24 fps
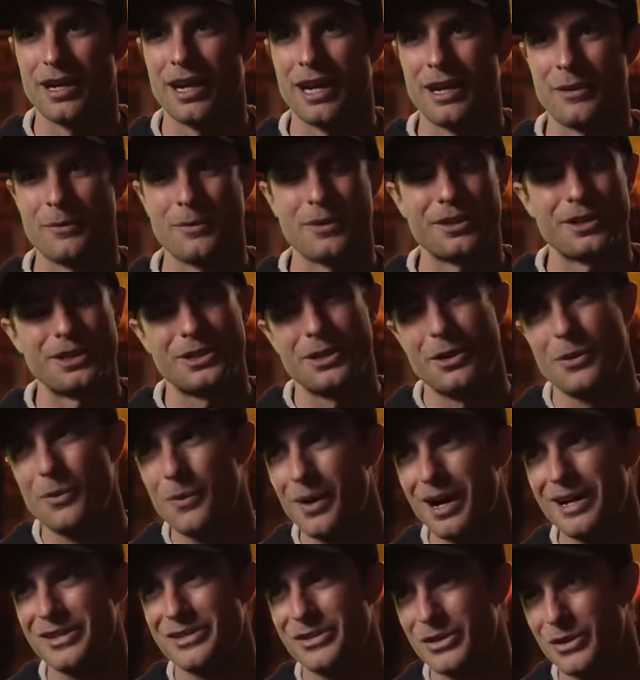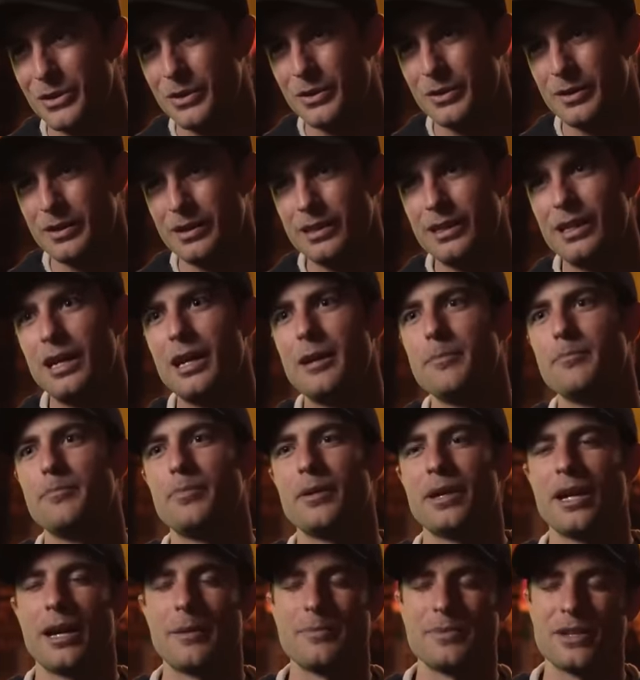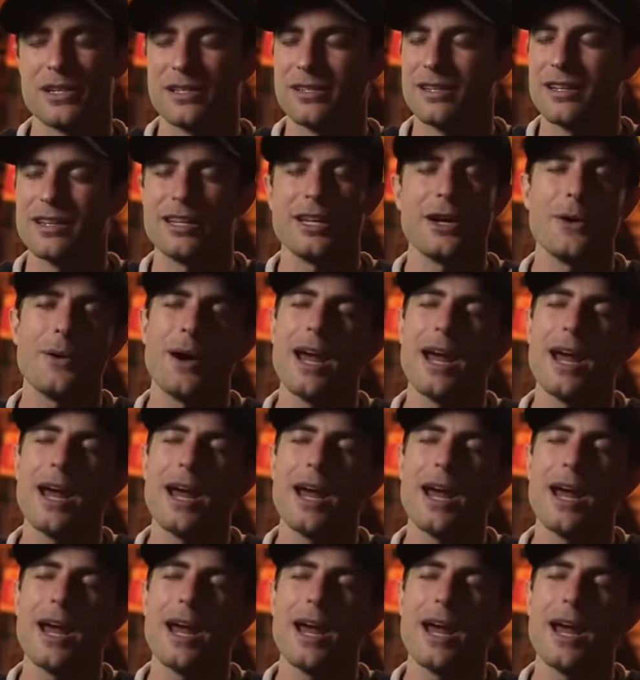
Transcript: I really don't want to, but I'm just, you know